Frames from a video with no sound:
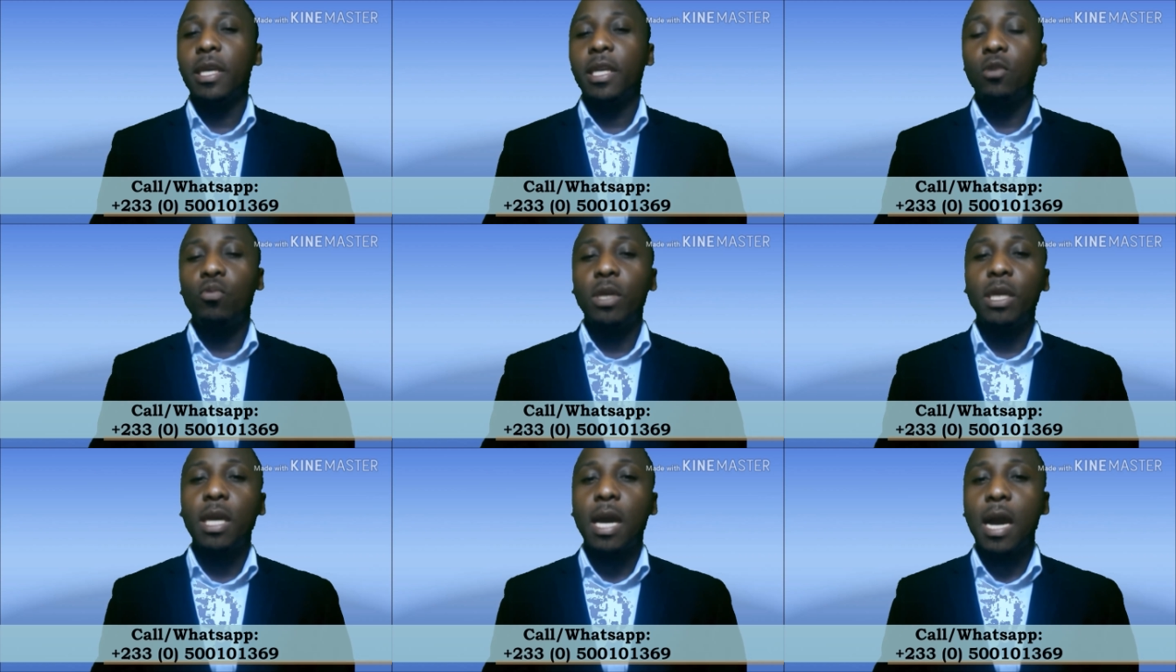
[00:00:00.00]

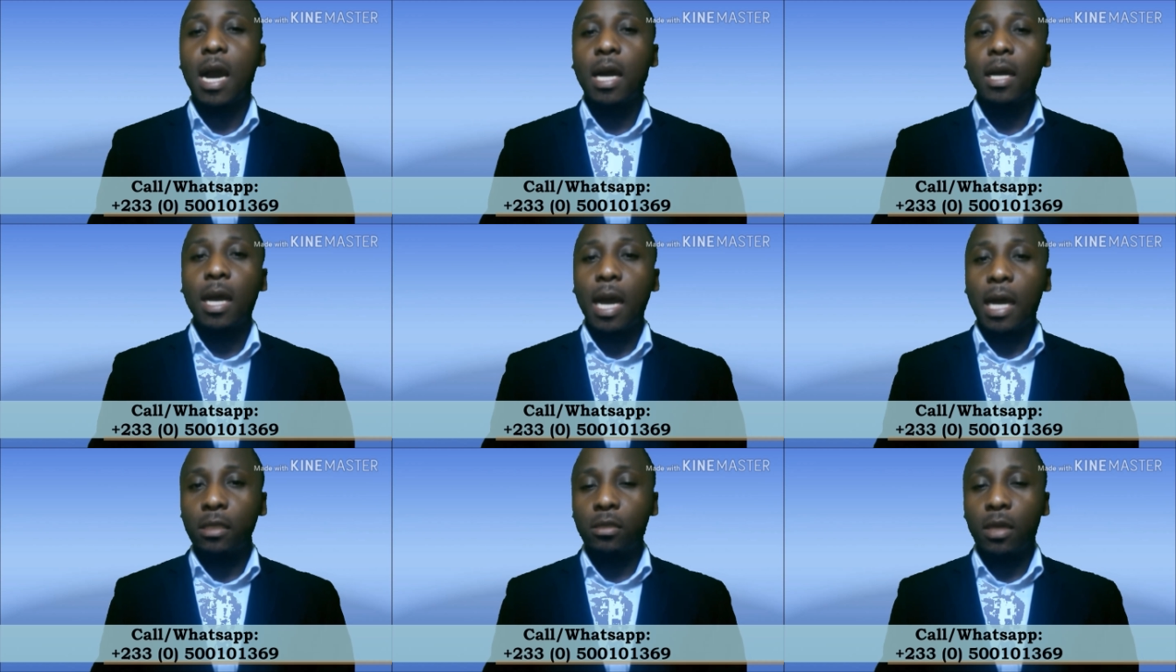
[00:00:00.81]
anyway
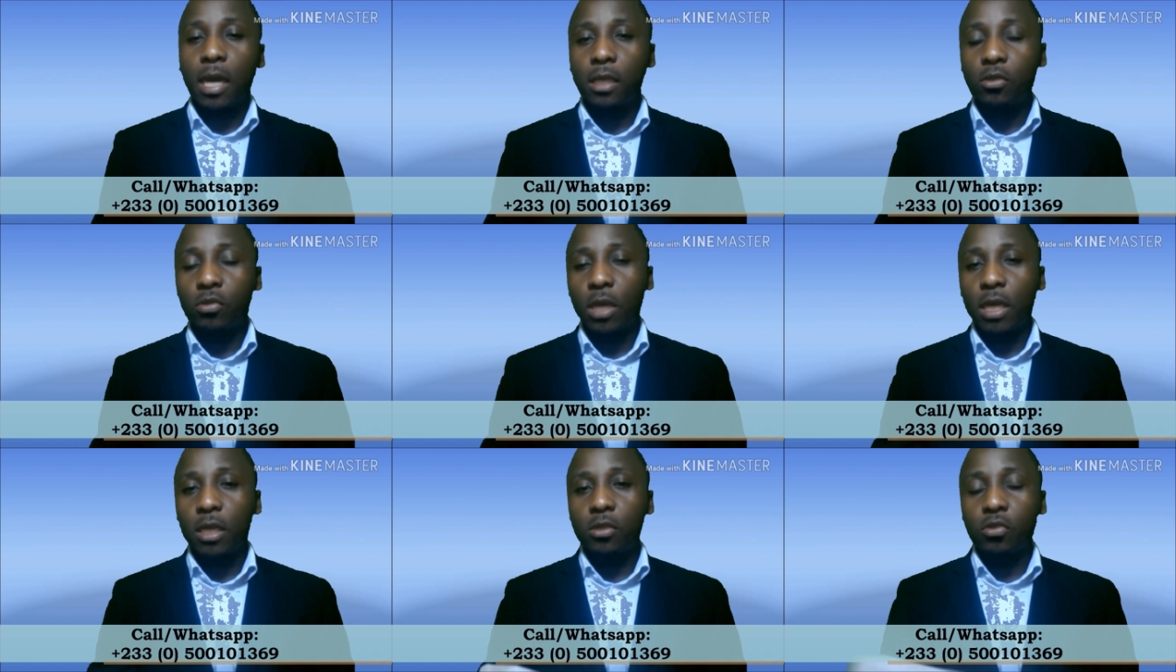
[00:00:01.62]

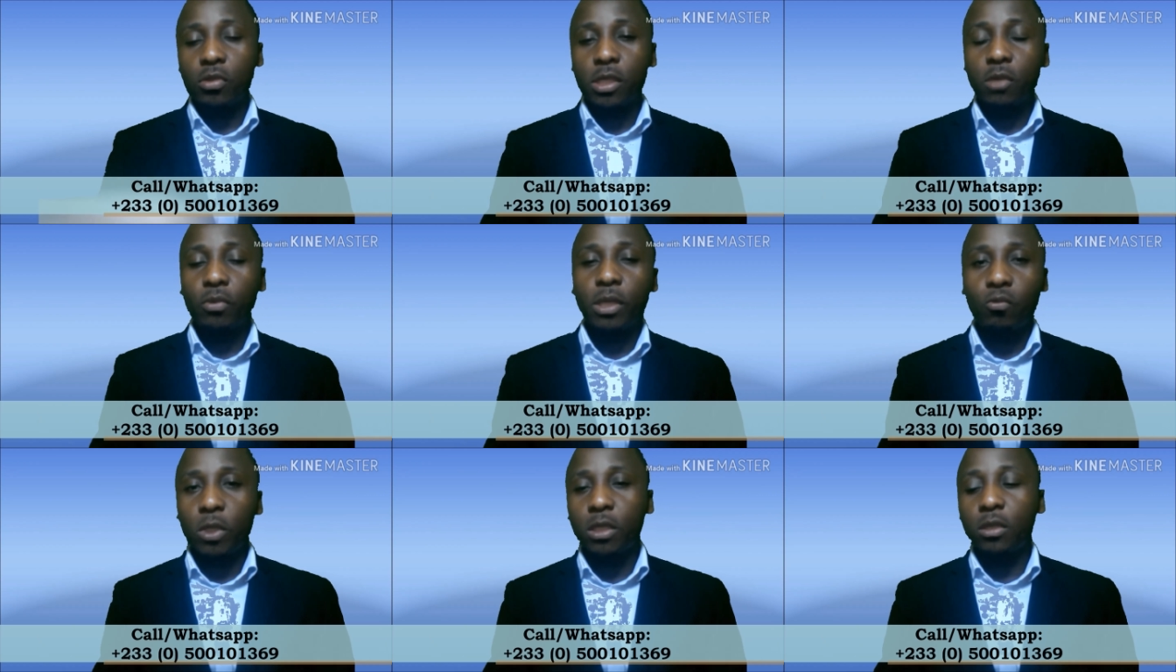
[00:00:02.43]
associated
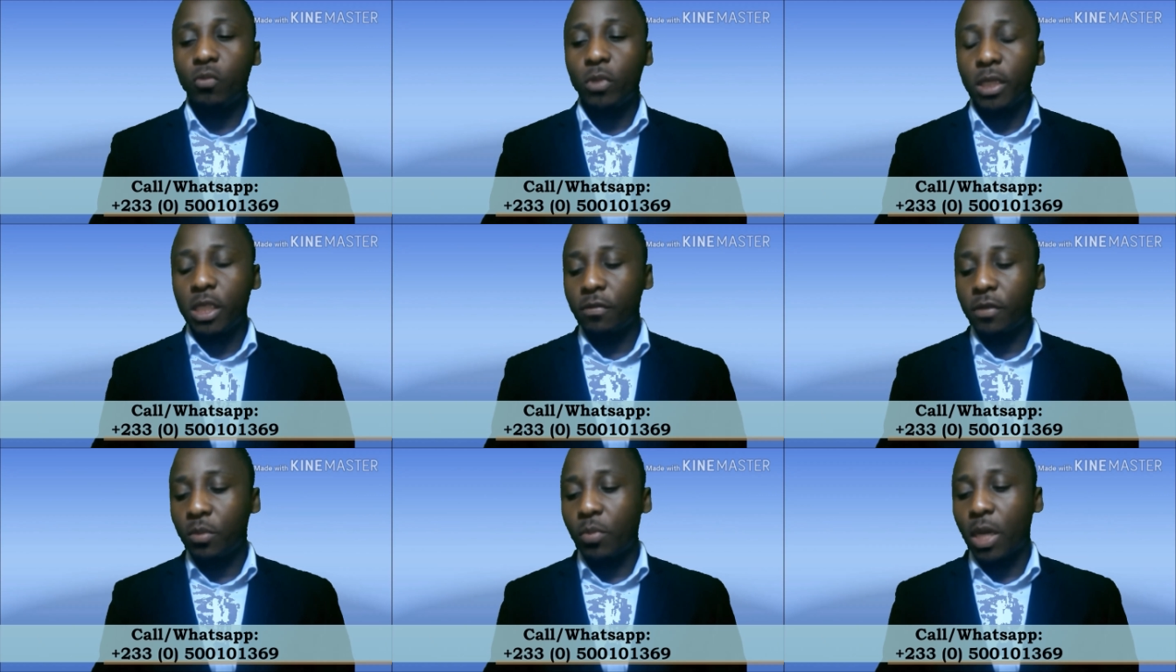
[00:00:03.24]
with
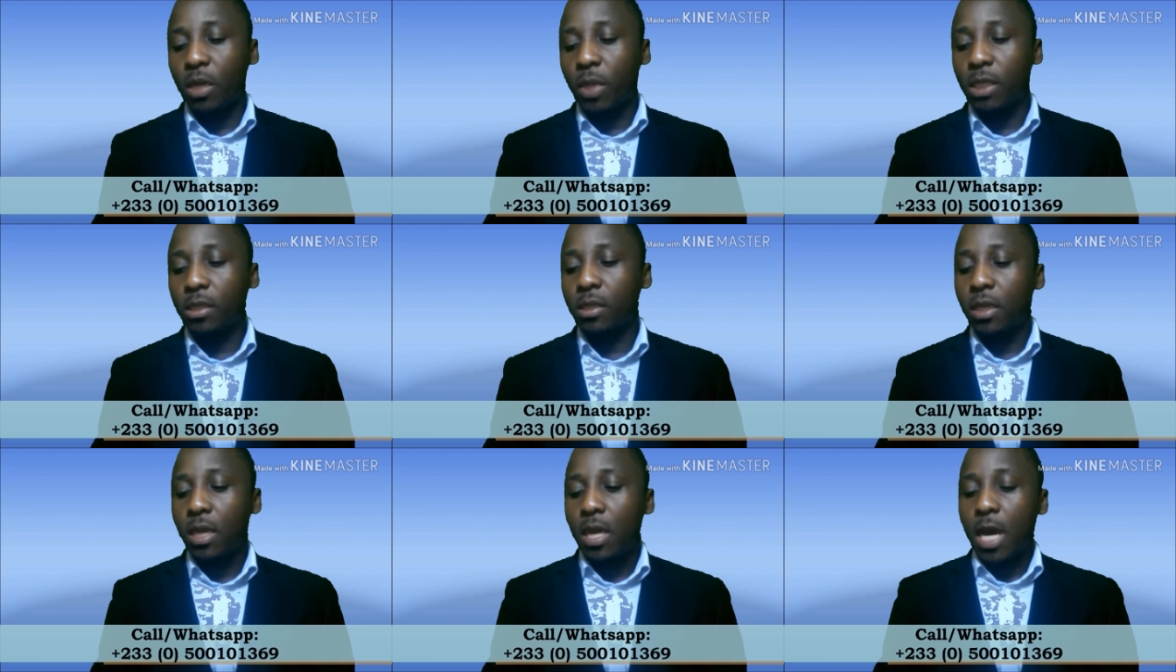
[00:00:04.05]
HFC Bank, but
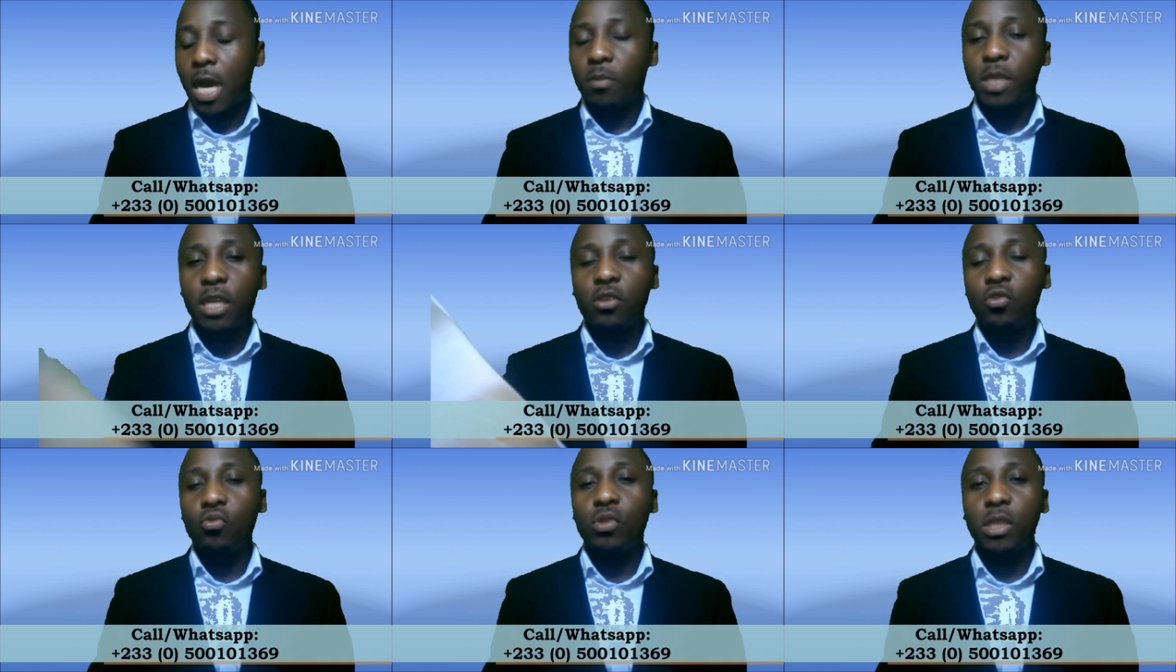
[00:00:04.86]
I'm
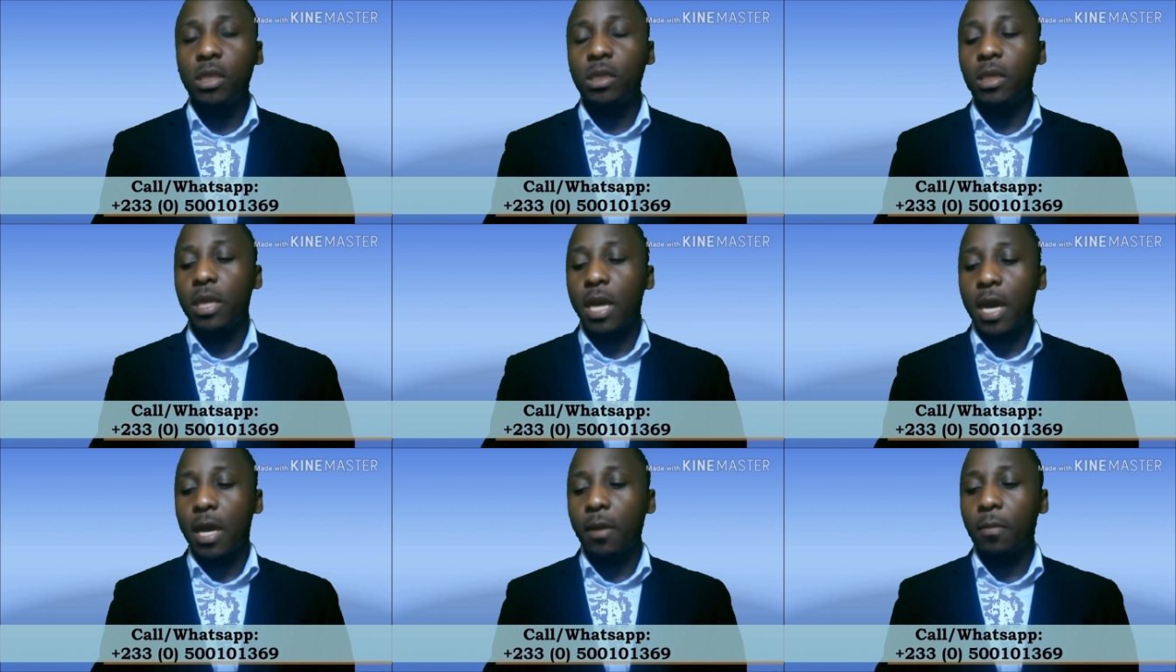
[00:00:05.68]
just using
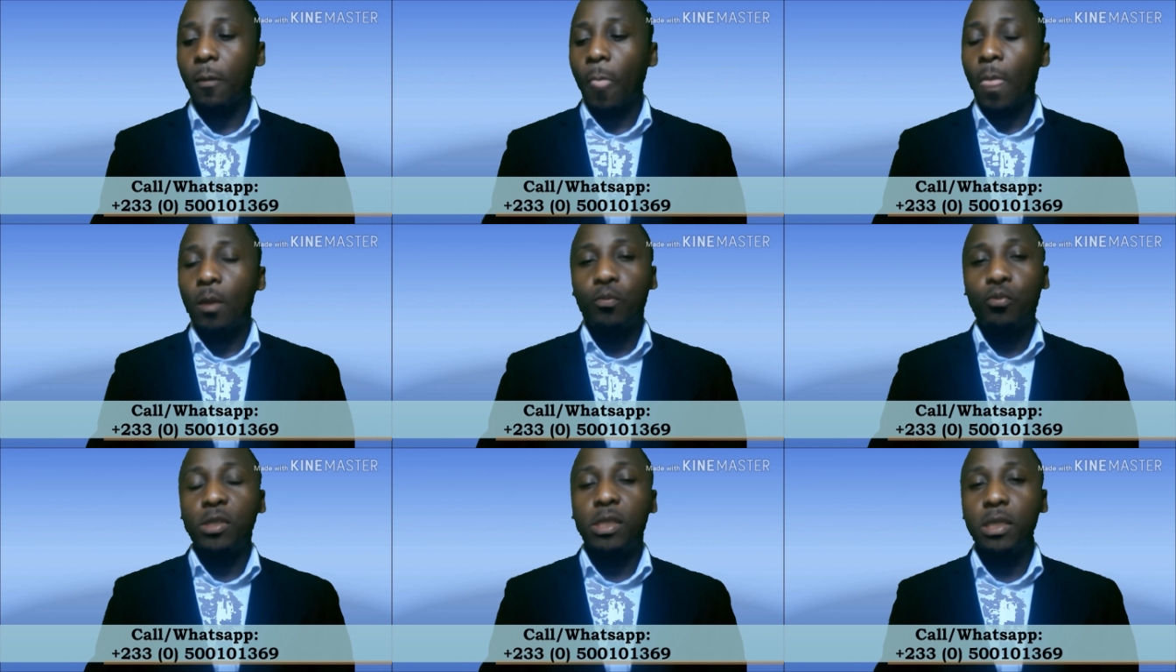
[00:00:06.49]
their
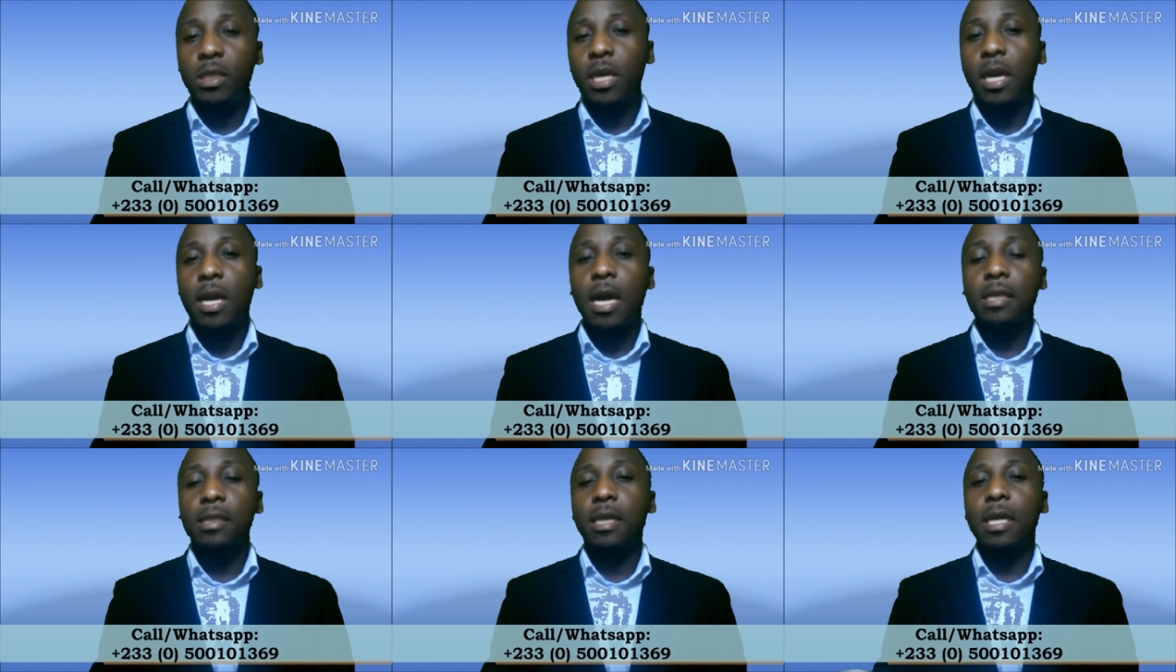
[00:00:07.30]
procedure
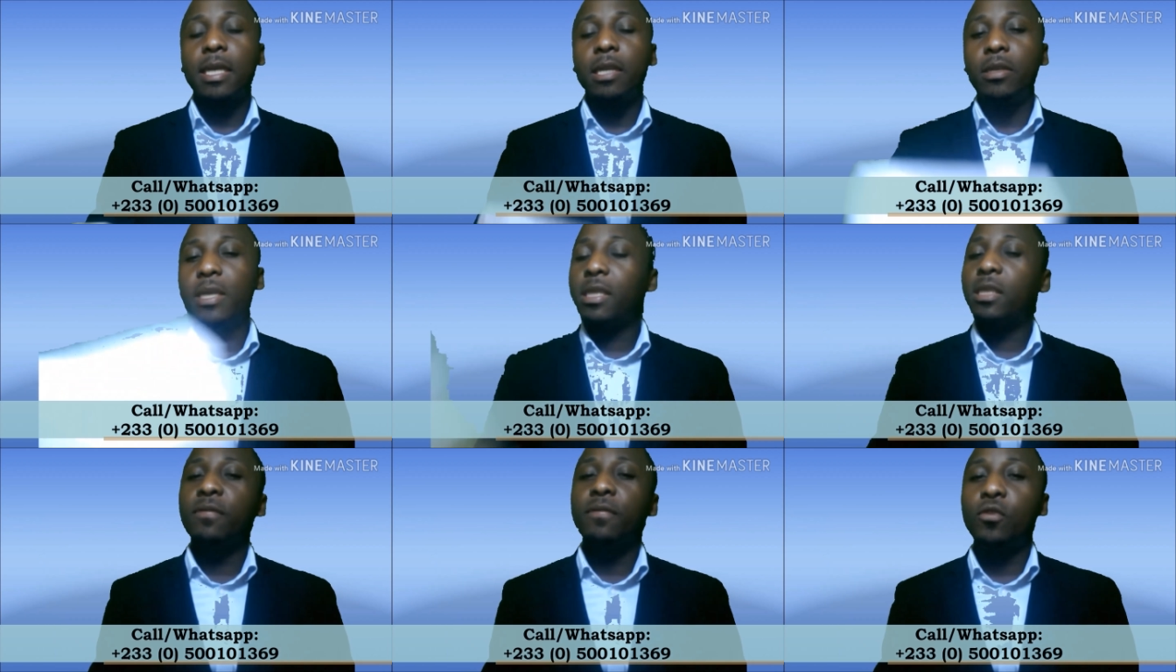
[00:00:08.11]
as an
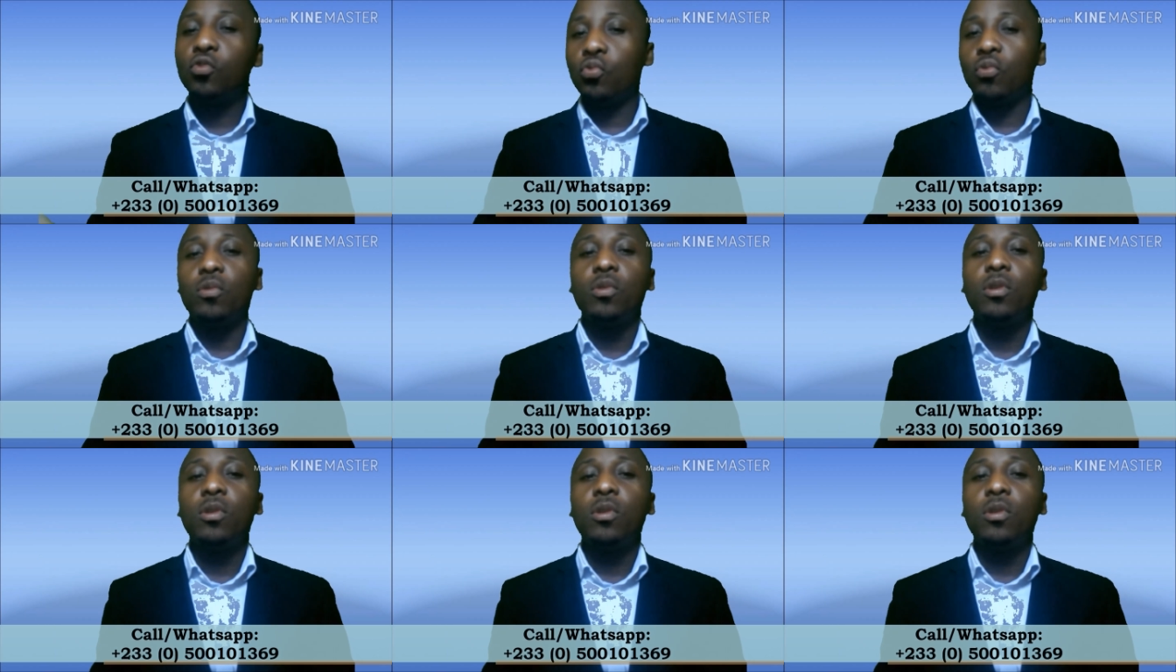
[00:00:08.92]
educative tool